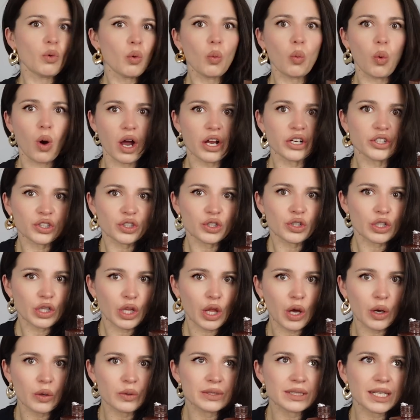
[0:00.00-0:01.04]
wash your
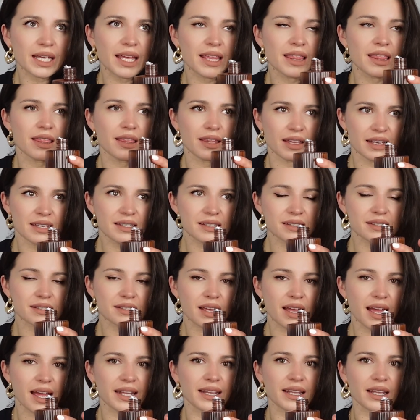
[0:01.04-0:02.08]
clothes in this,
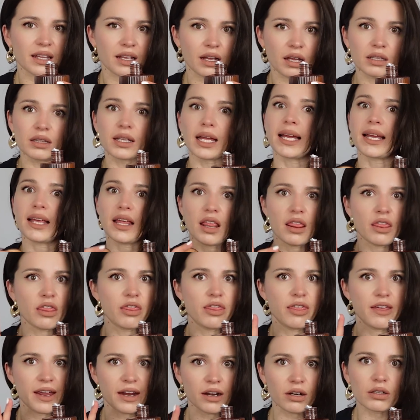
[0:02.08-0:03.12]
and like
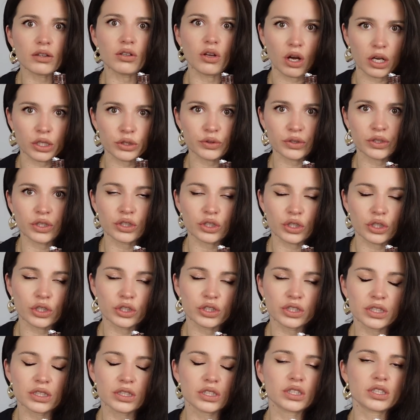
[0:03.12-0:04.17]
their laundry
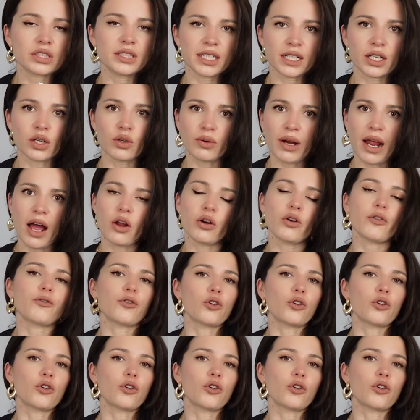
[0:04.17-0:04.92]
detergents stick around